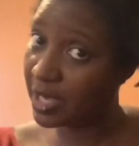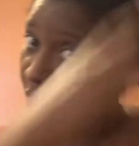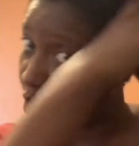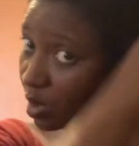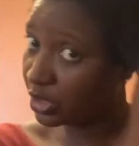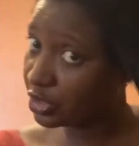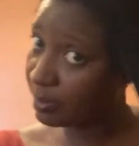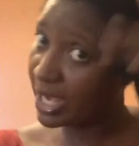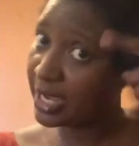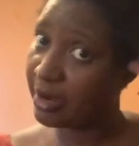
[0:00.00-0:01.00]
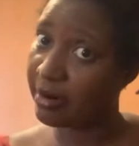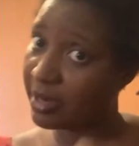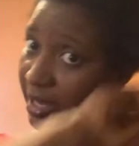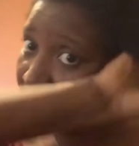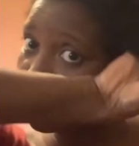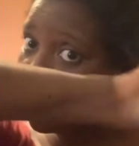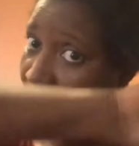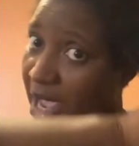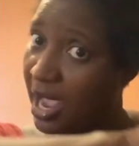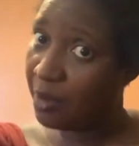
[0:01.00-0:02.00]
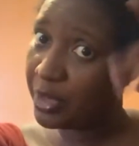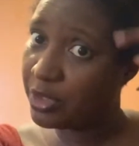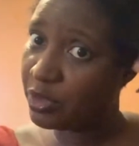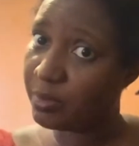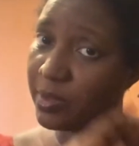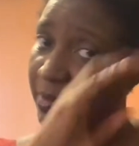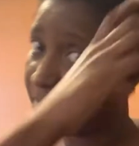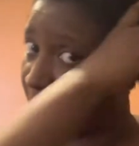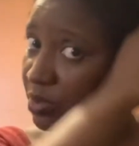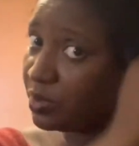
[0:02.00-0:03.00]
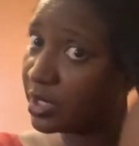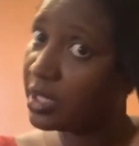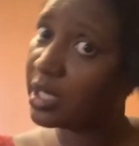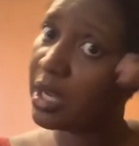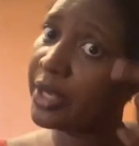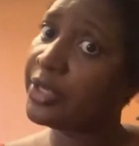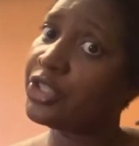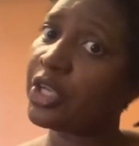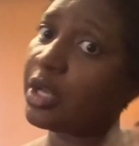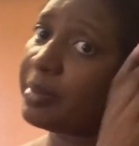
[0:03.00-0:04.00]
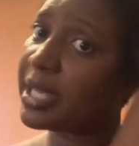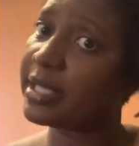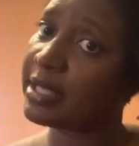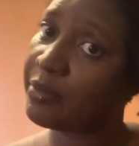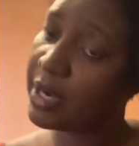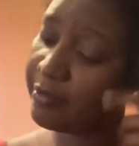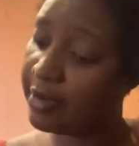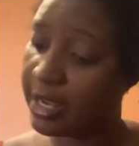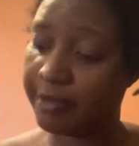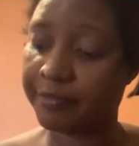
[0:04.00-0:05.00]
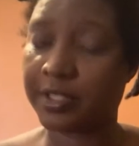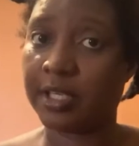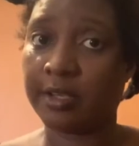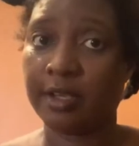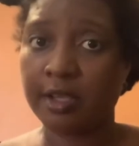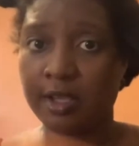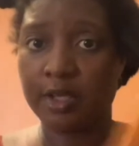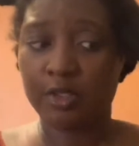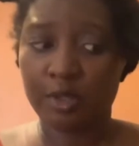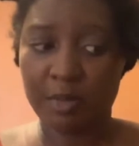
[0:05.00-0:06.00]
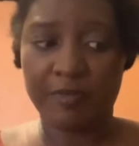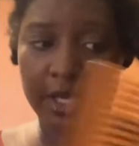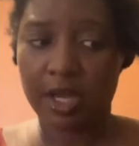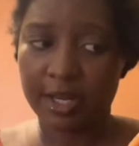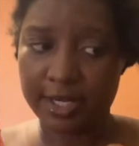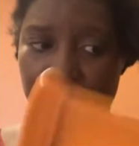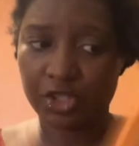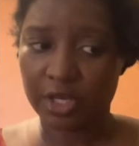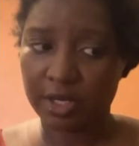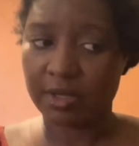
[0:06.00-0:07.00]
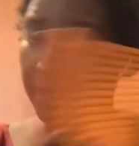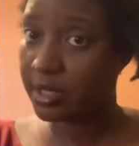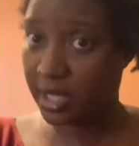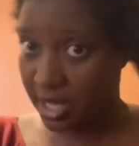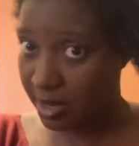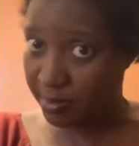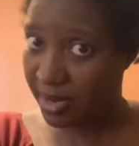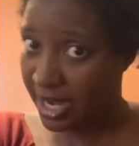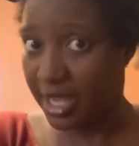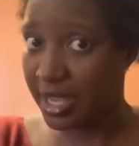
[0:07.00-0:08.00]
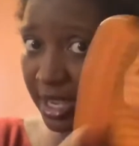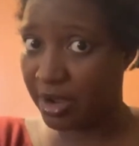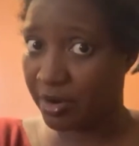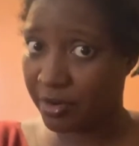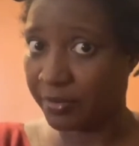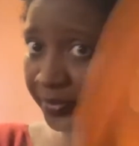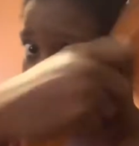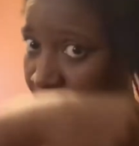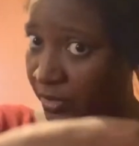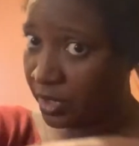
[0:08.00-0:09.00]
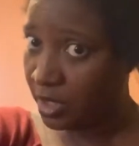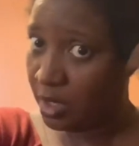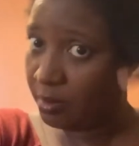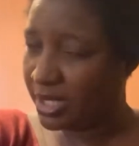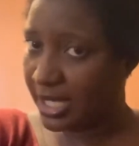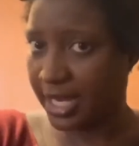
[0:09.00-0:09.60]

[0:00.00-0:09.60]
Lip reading: washed my hair, then I wouldn't be using the conditioner, because I would have left some of the conditioner in my hair. But I